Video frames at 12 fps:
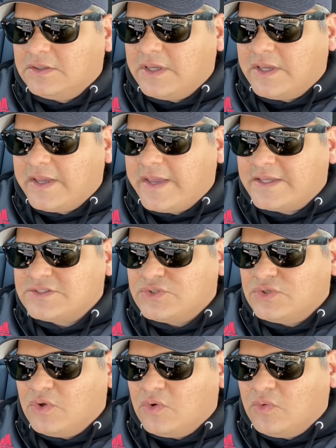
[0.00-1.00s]
as you
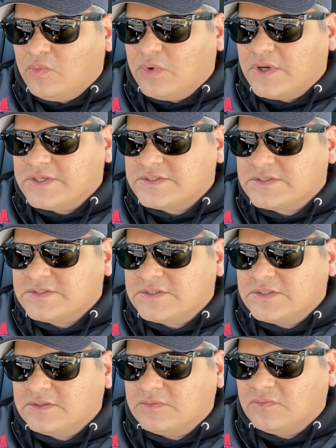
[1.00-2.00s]
know, was
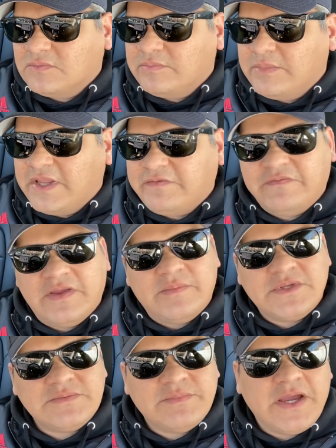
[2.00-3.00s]
made
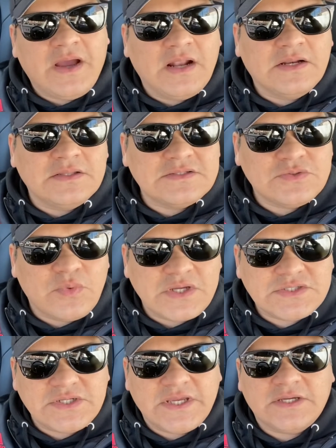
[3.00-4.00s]
famous by Arnold
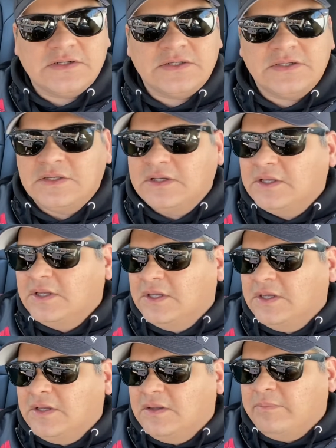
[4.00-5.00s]
Schwarzenegger
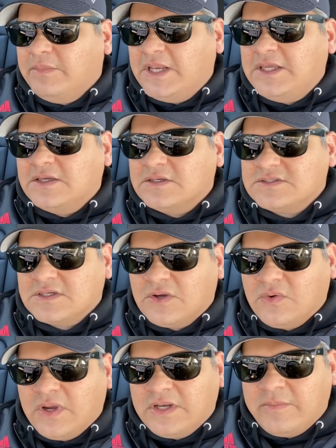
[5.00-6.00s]
many years
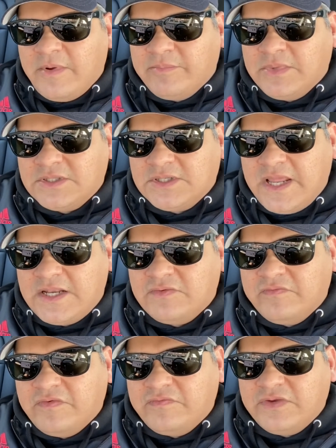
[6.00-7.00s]
ago. I remember
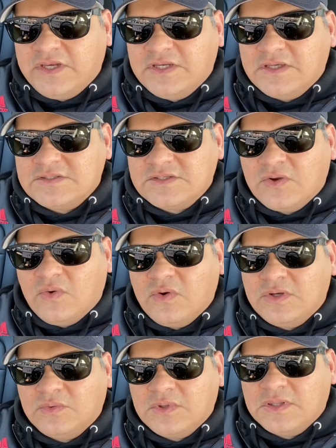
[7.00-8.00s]
10-15 years ago
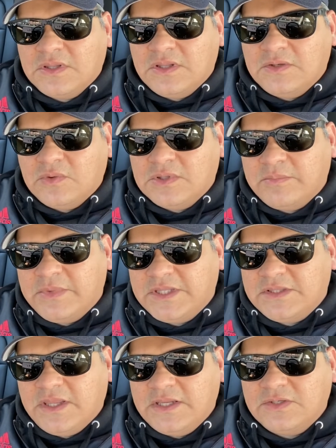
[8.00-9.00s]
it was a big
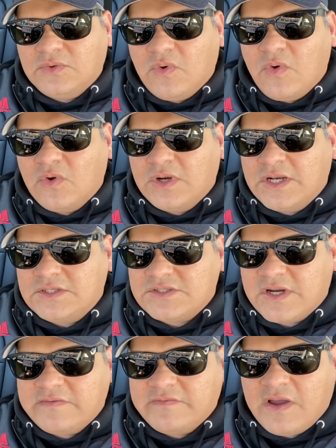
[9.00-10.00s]
thing to own and
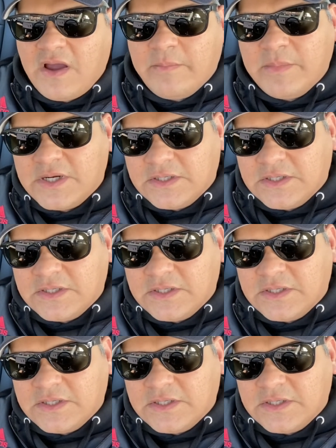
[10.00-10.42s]
drive a Hummer,